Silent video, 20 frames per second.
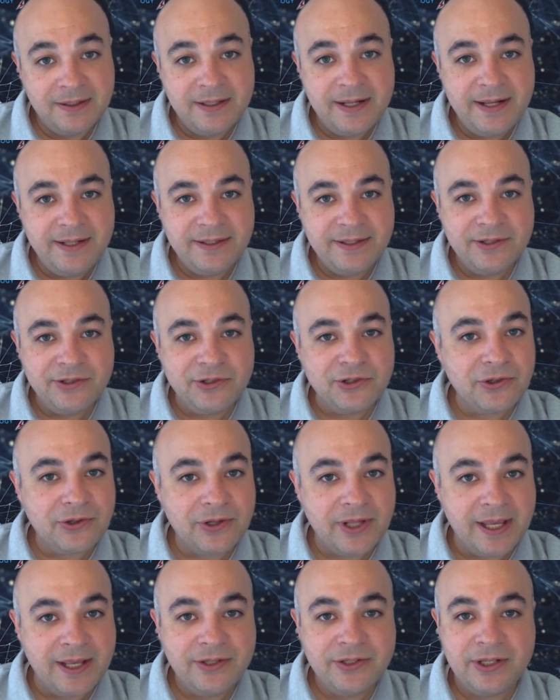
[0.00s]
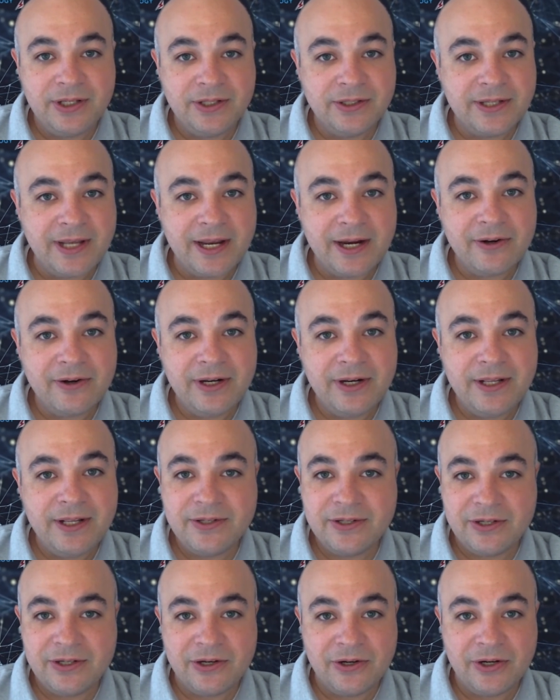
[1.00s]
In today's digital age, the integrity
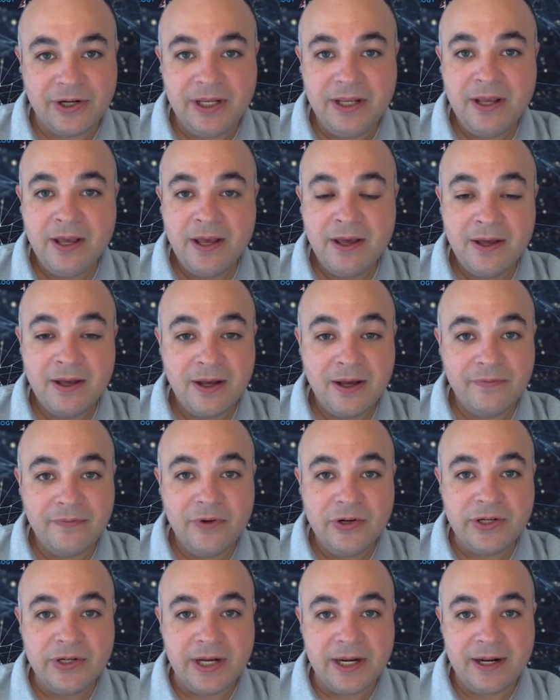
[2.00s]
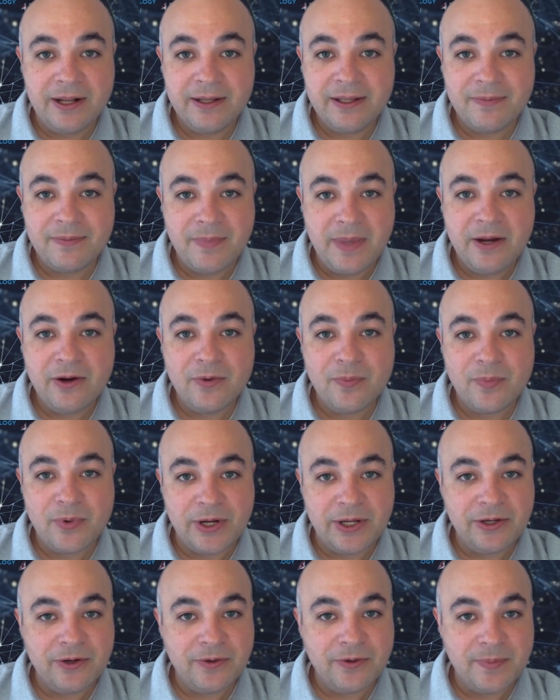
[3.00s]
and security of your data can make or
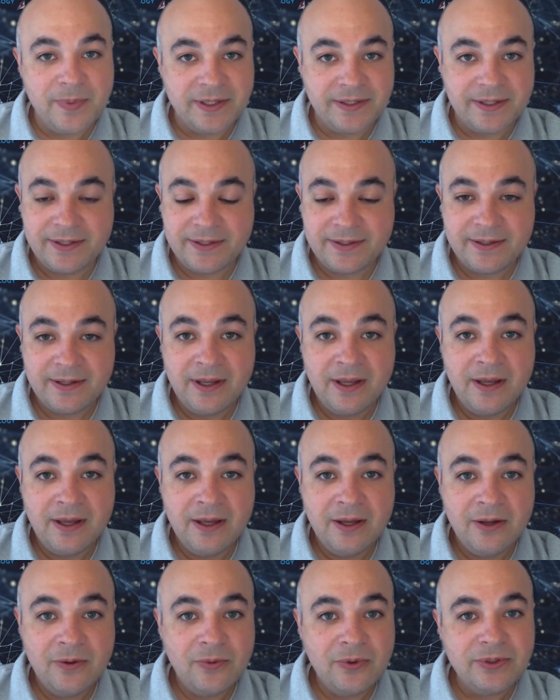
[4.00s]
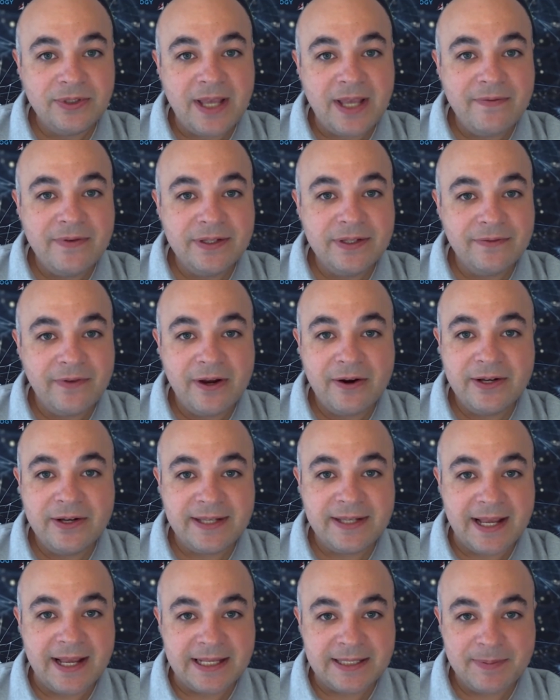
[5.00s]
break your business. We'll dive into
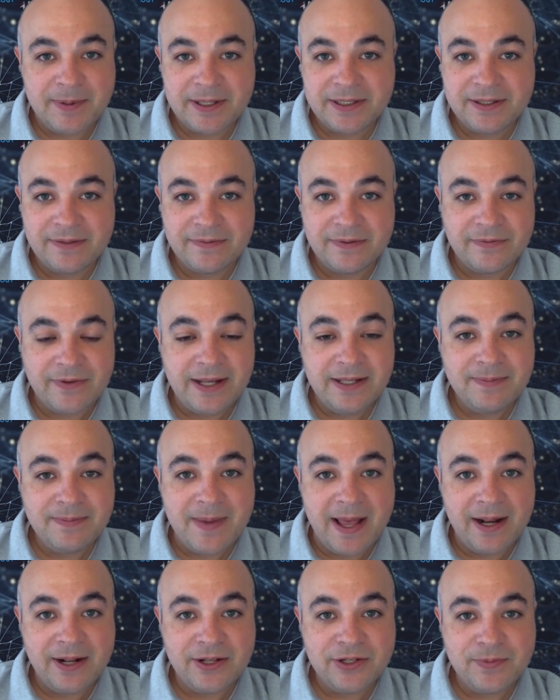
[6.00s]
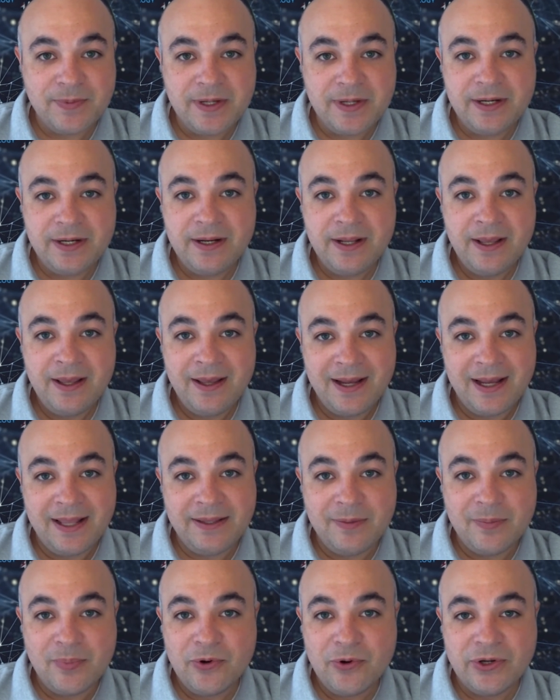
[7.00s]
various aspects of device management and the